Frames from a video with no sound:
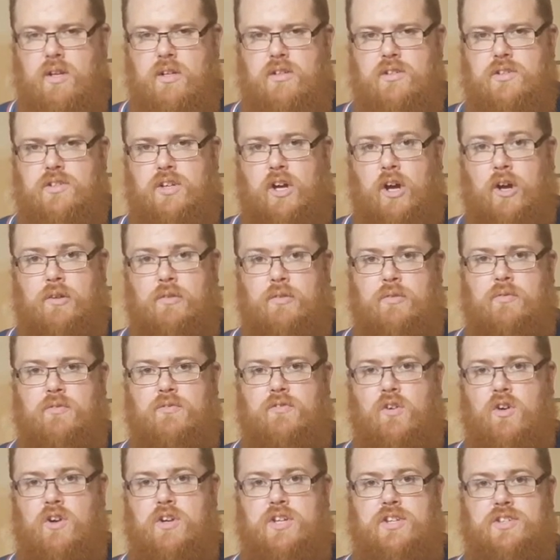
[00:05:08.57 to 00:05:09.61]
So
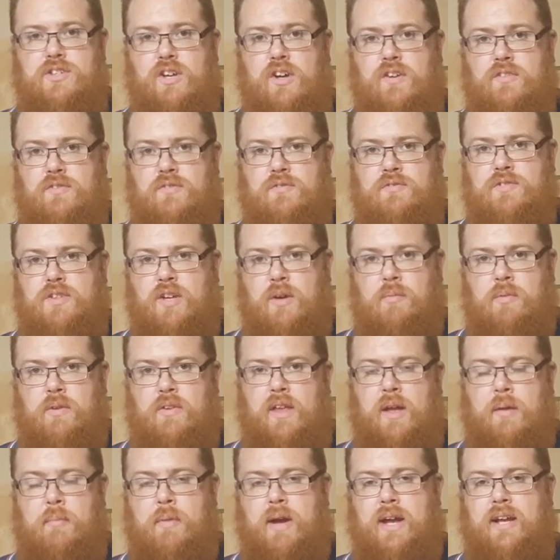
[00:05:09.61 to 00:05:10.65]
find yourself someone
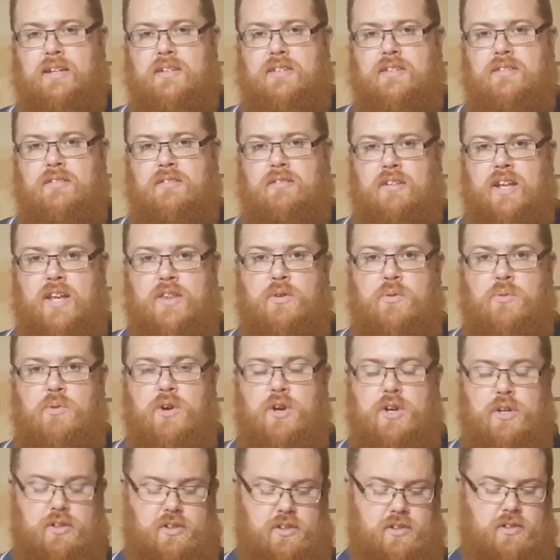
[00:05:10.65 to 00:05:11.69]
that makes
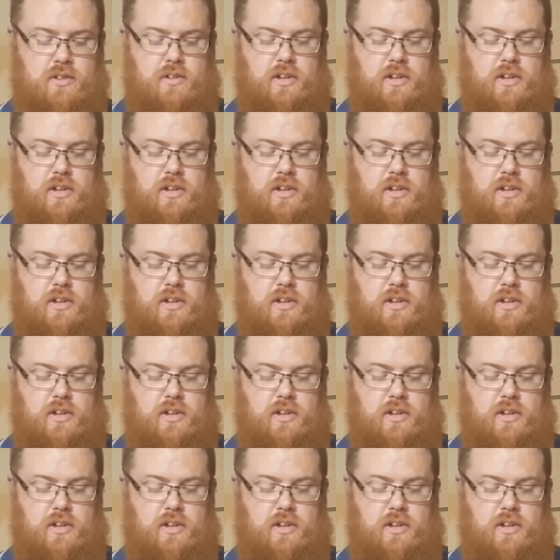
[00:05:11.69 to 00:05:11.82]
leatherworks.